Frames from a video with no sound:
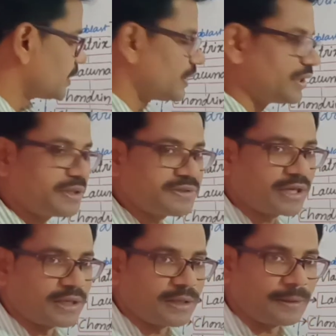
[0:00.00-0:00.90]
it is
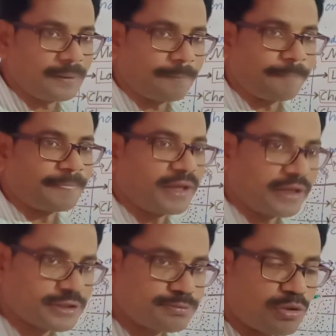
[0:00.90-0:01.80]
a
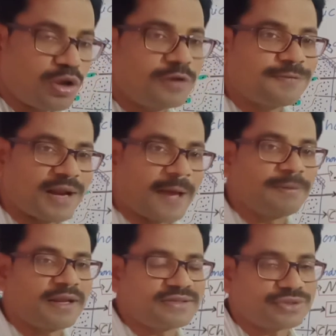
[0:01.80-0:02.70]
small
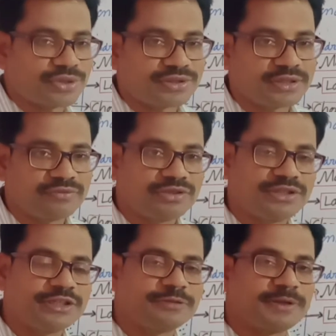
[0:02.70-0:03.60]
flap like structure
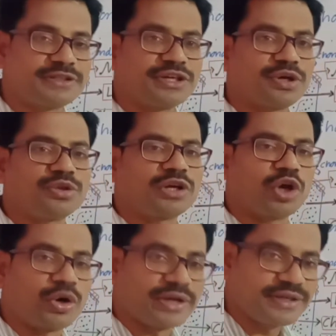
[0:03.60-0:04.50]
which is present on the
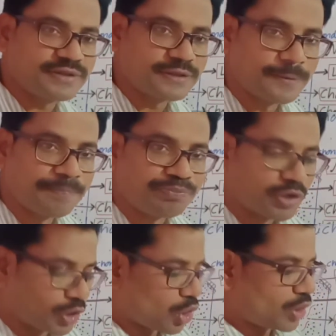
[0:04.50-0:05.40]
glottis.
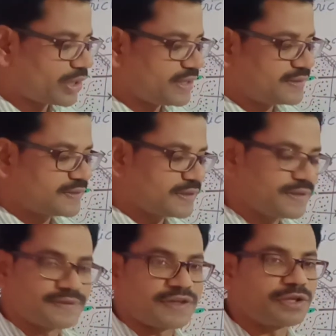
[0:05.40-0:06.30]
Glottis
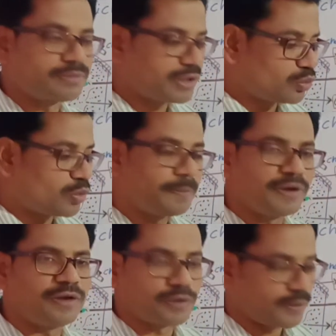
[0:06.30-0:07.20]
is nothing but an
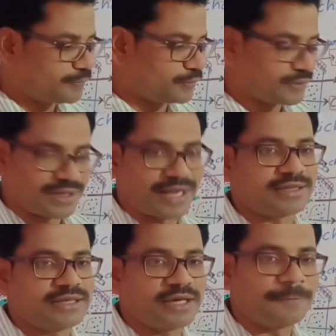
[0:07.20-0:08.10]
opening of
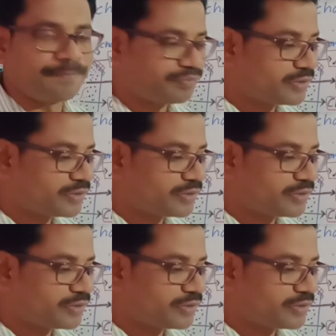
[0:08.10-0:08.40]
trachea